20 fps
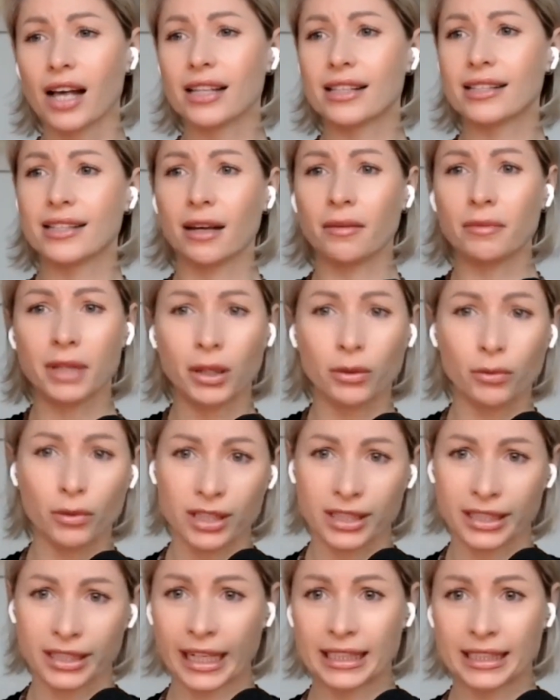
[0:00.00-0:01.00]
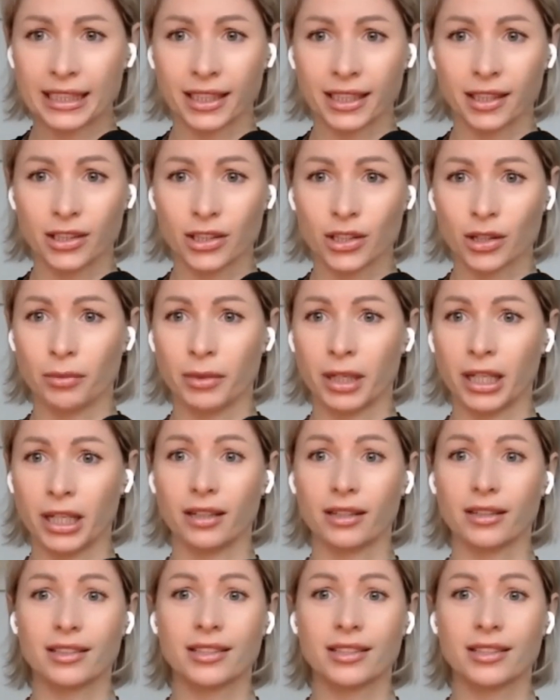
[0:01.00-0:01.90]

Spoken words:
Something was getting into me.